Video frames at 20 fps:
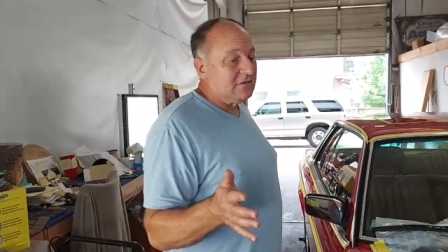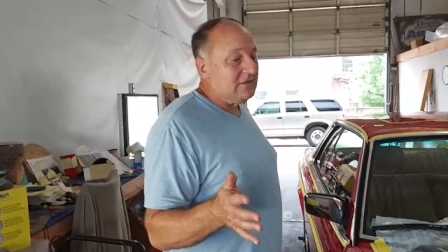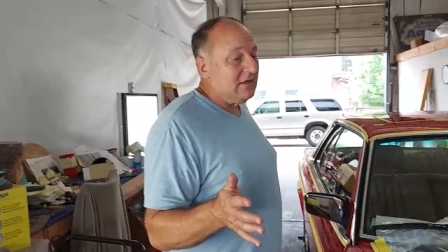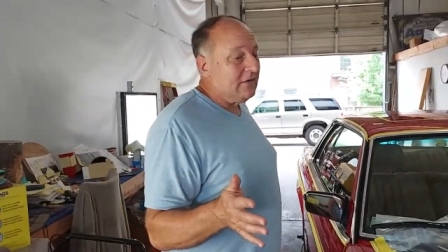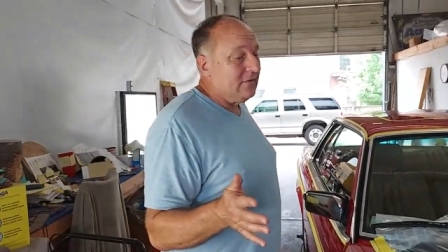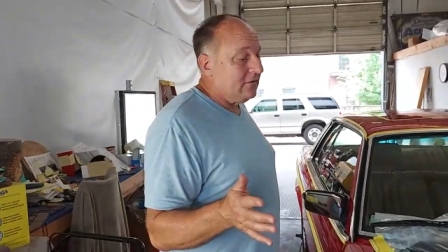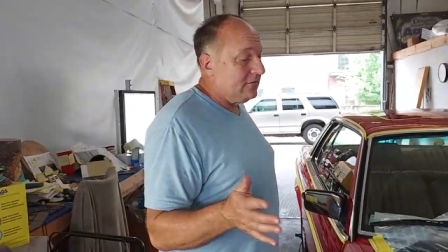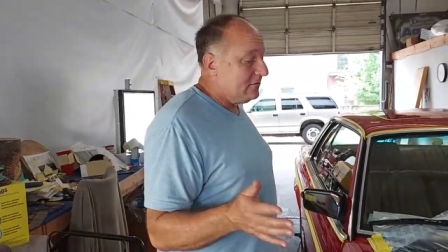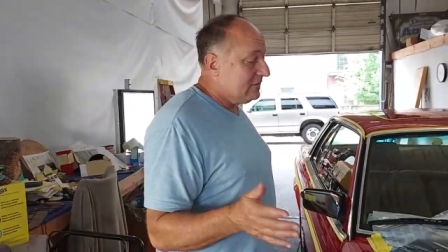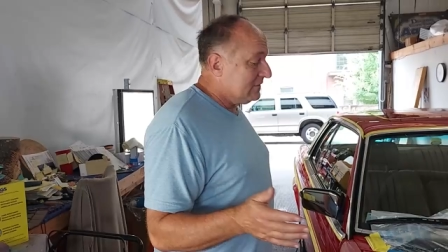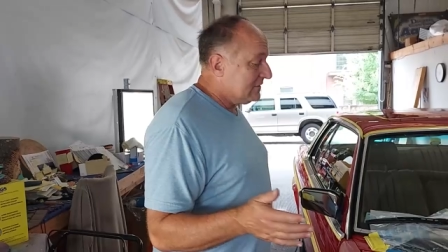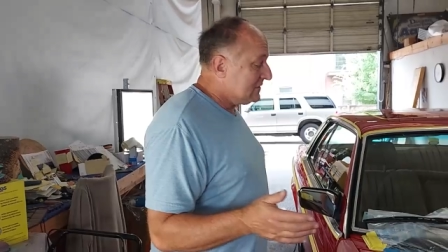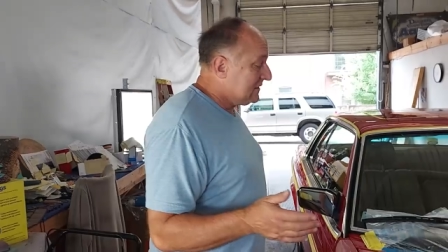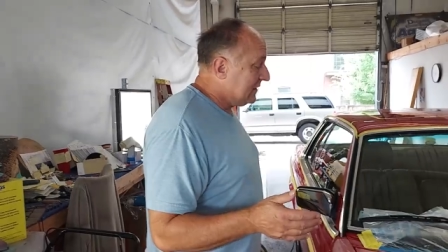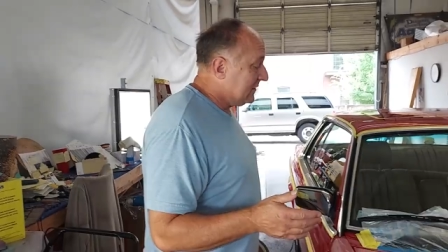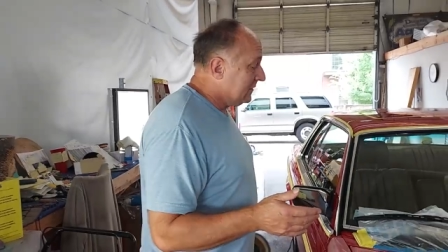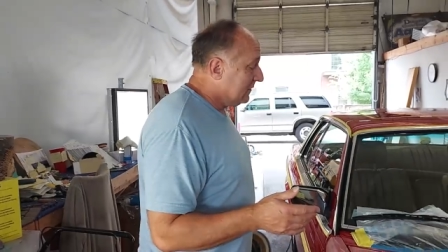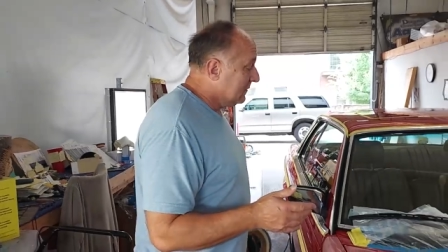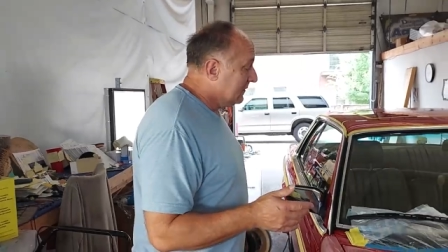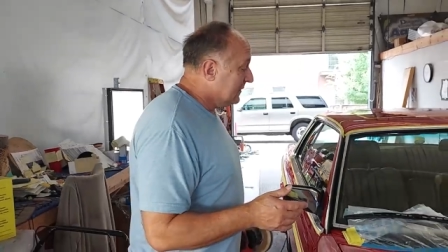yeah, say, to
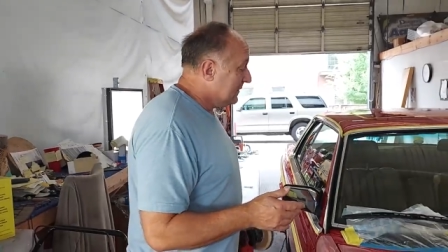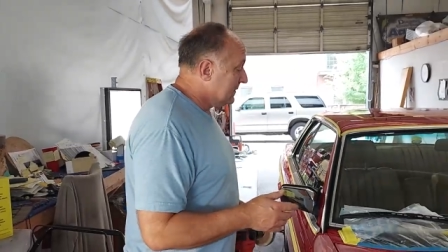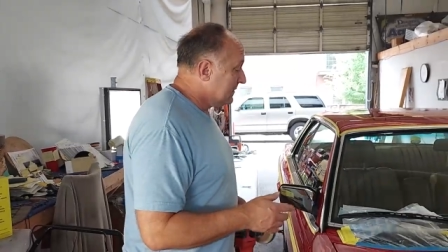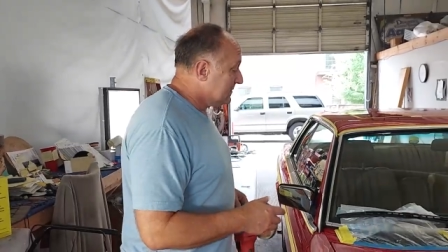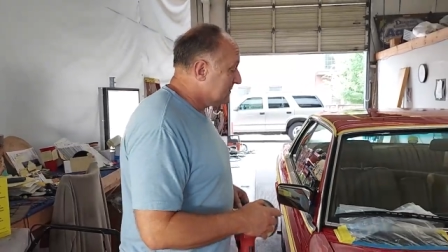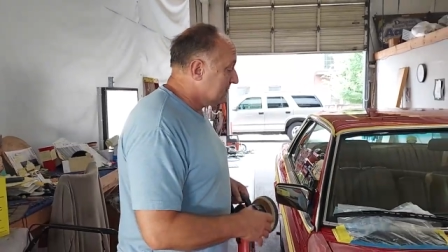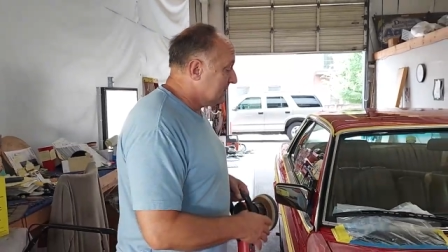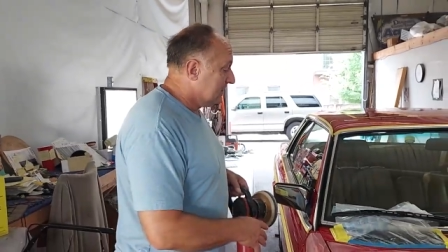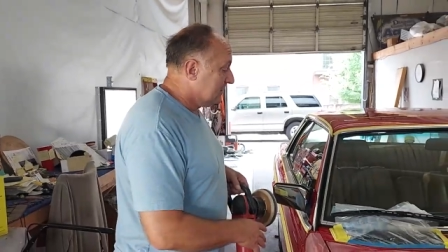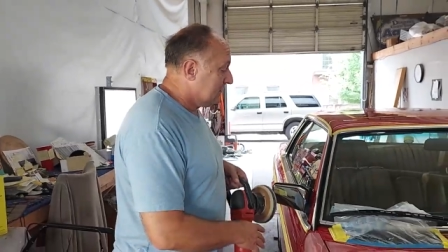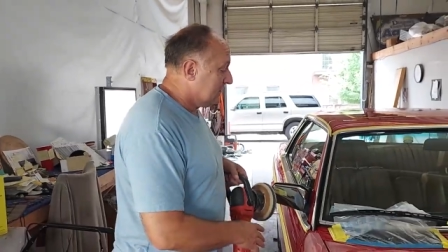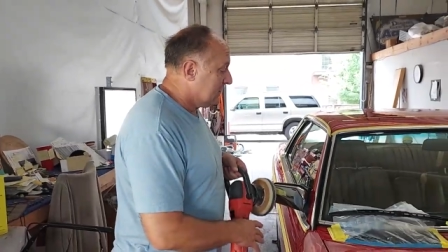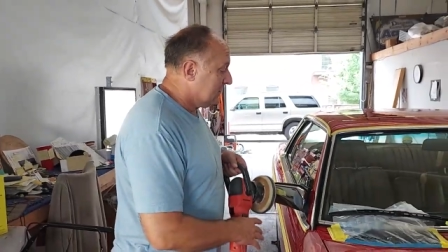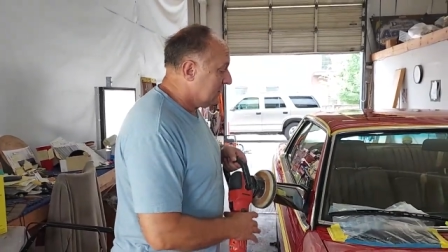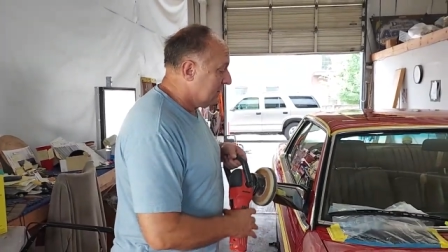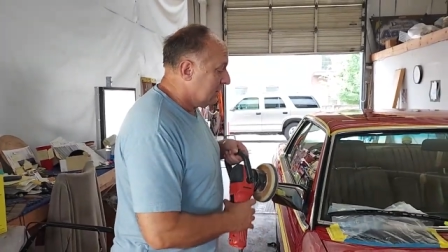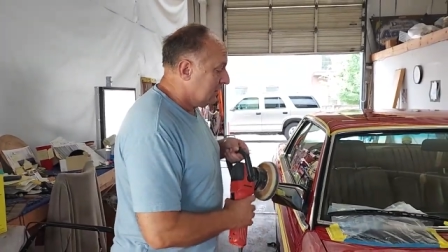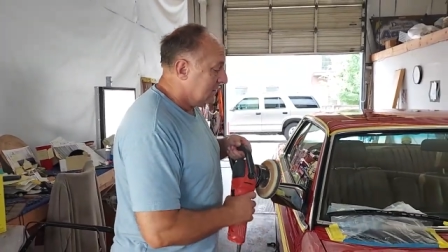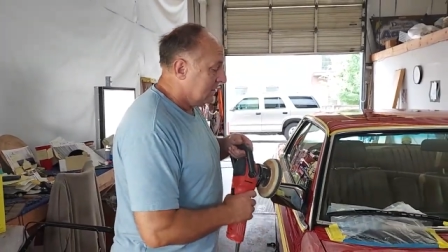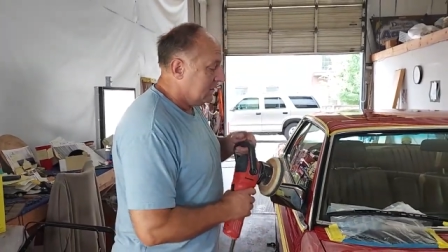say way way
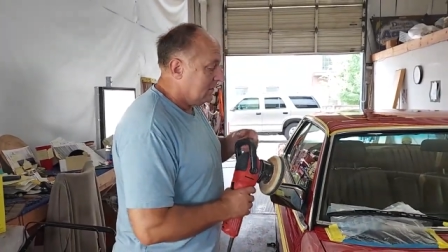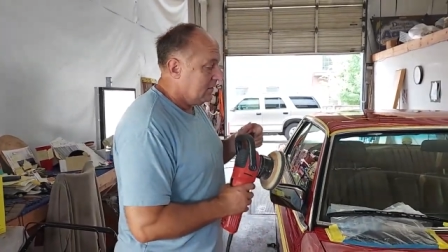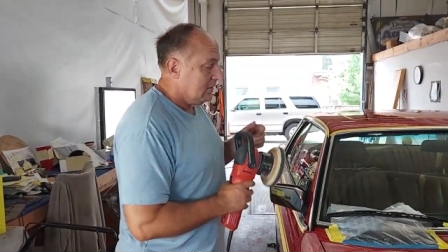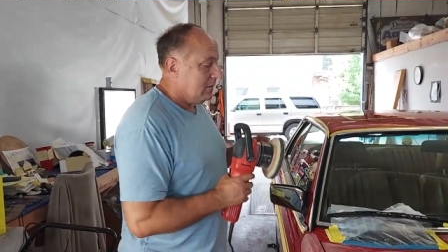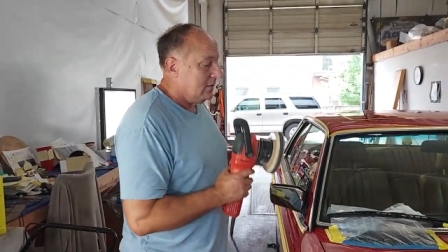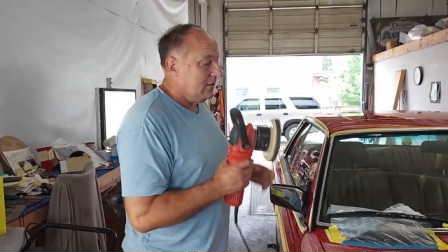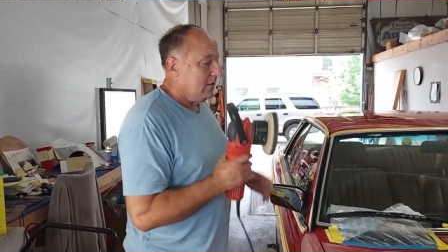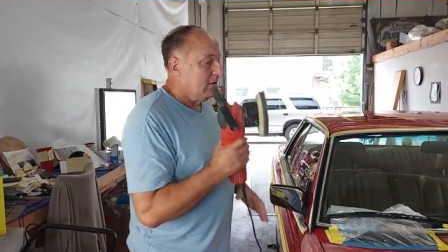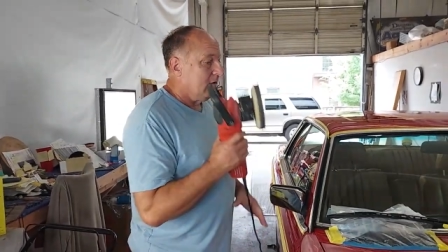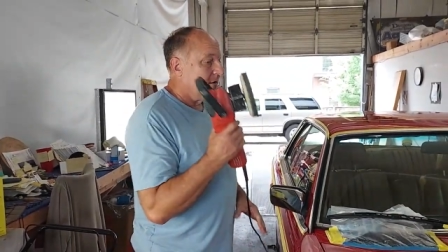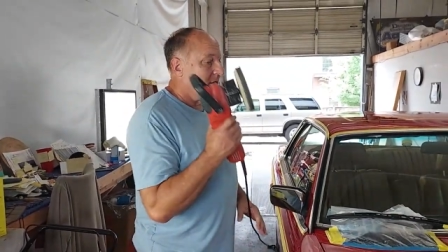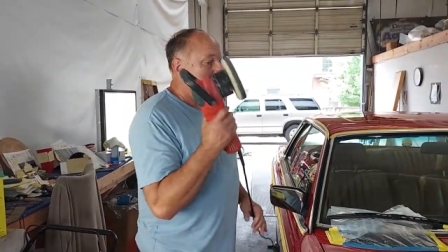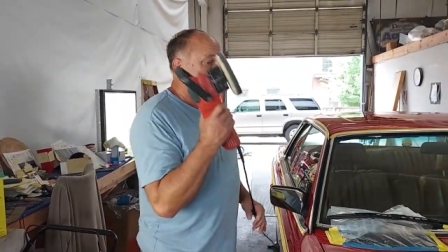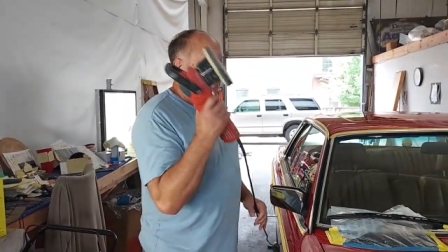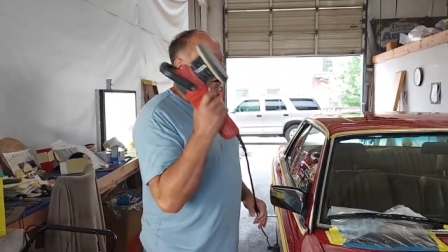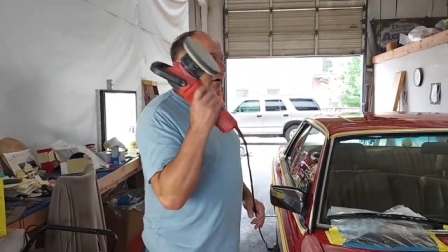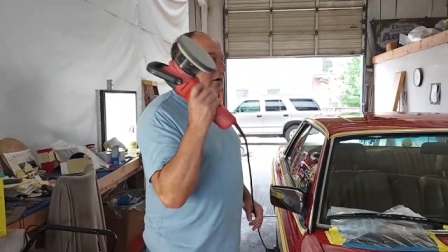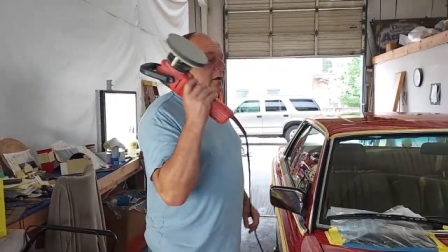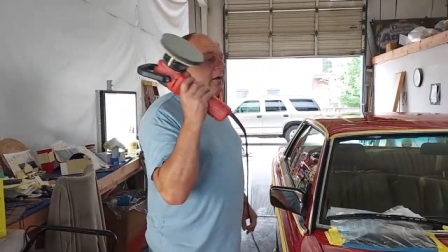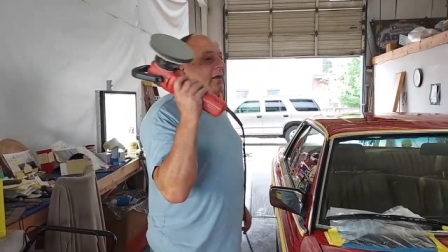better than the U S
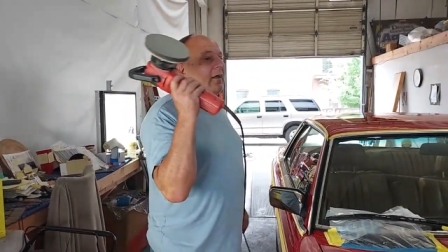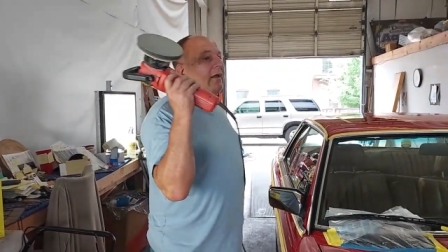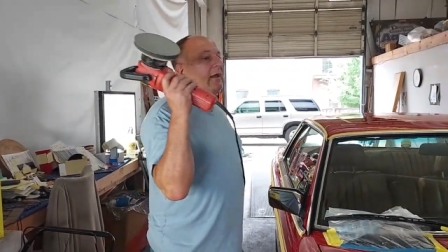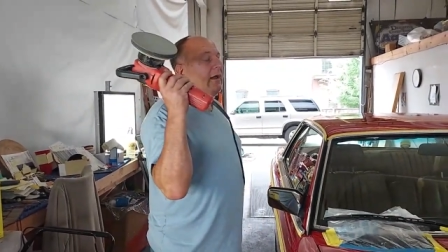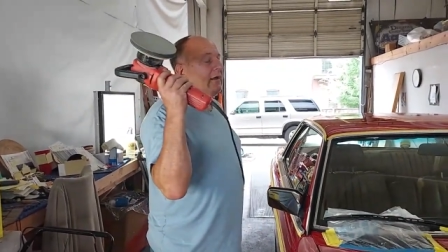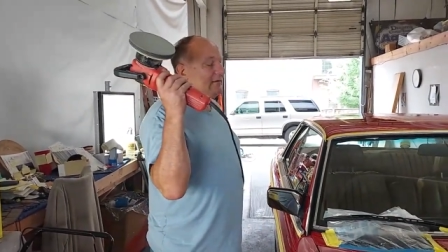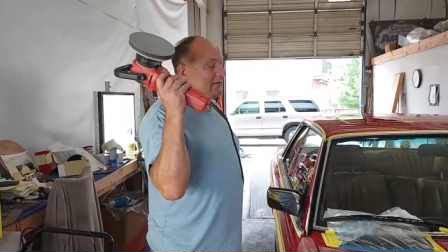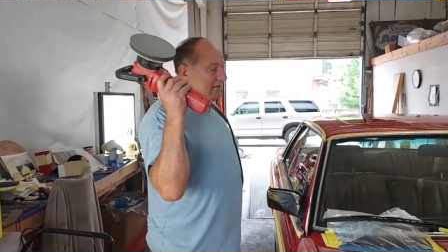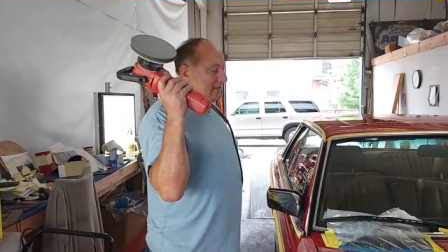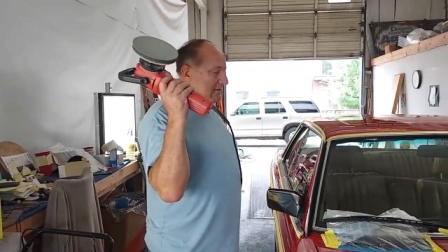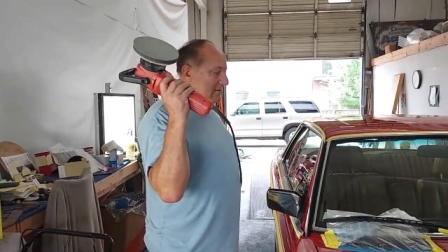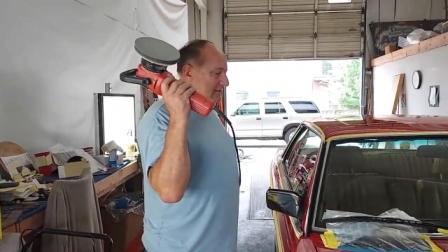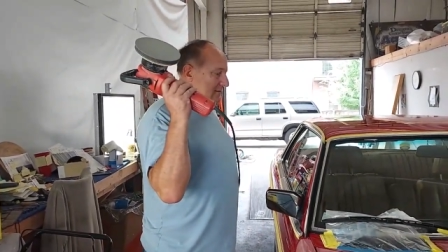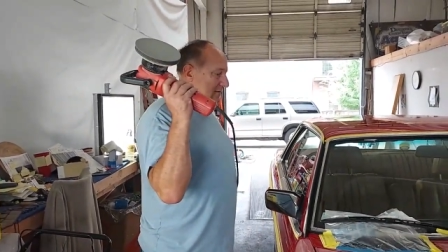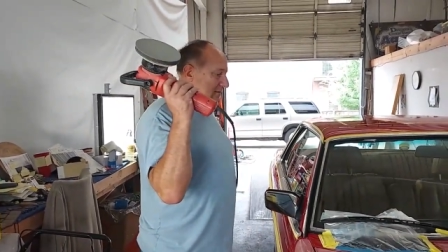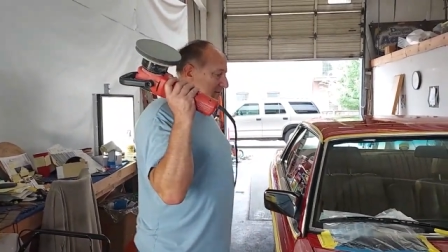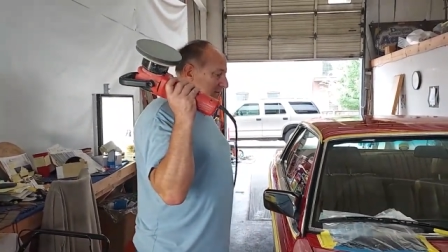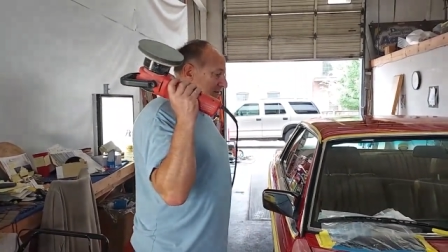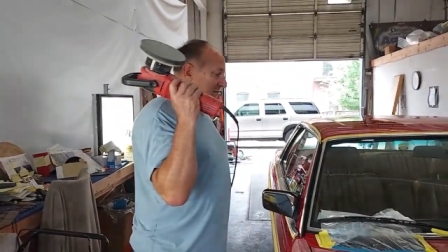cars of the yes. day.